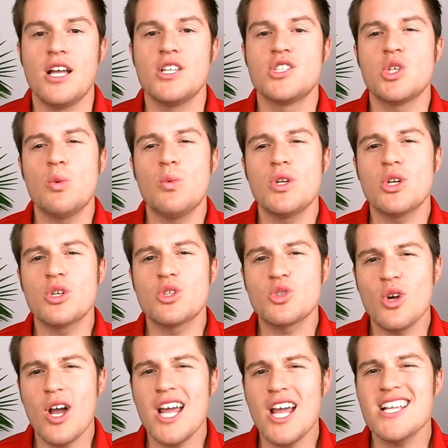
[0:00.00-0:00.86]
And so when you're
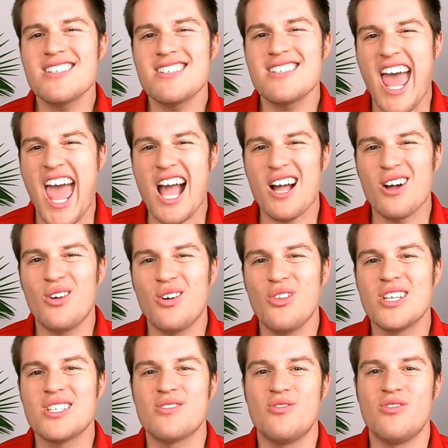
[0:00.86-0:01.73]
trying to
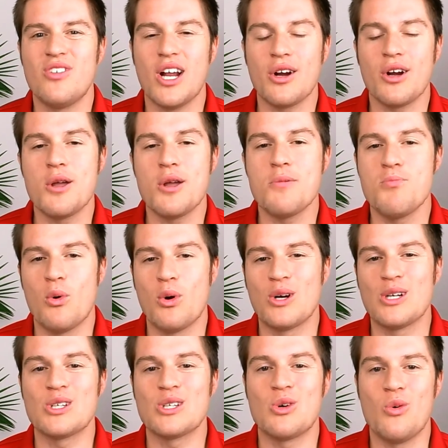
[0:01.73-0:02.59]
tackle this very
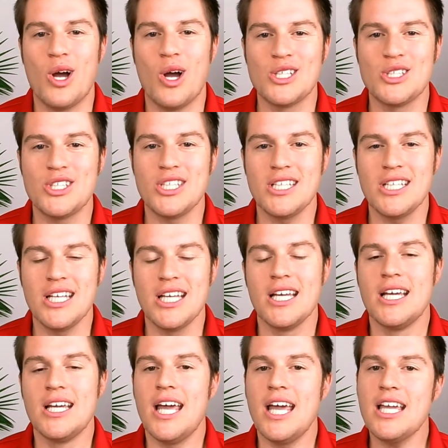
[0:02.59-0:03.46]
important question,
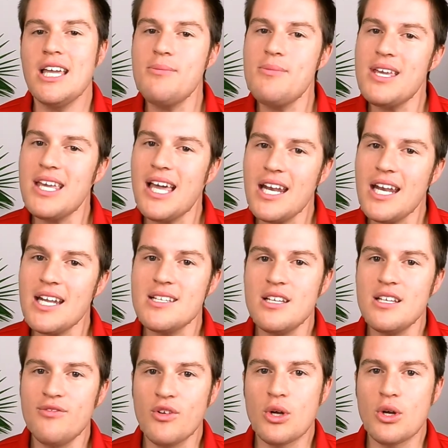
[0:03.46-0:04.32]
it can be kind of
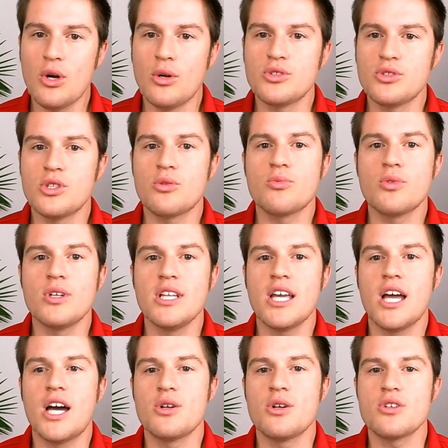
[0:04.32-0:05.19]
difficult to
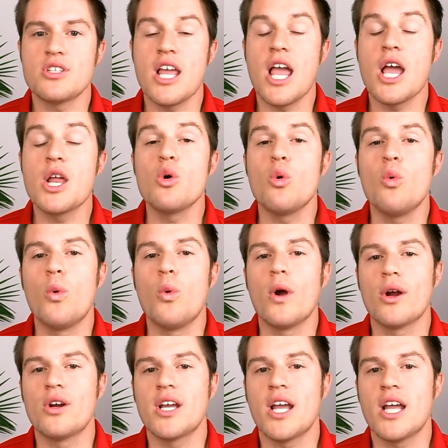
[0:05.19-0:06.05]
really understand
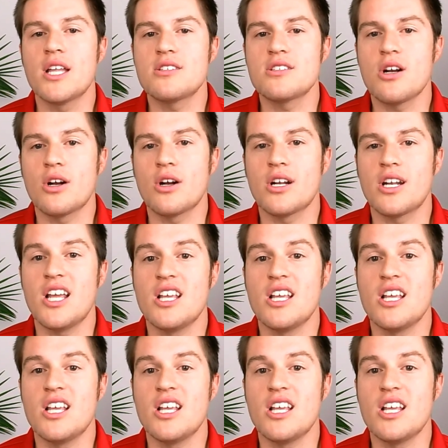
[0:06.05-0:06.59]
where to get started.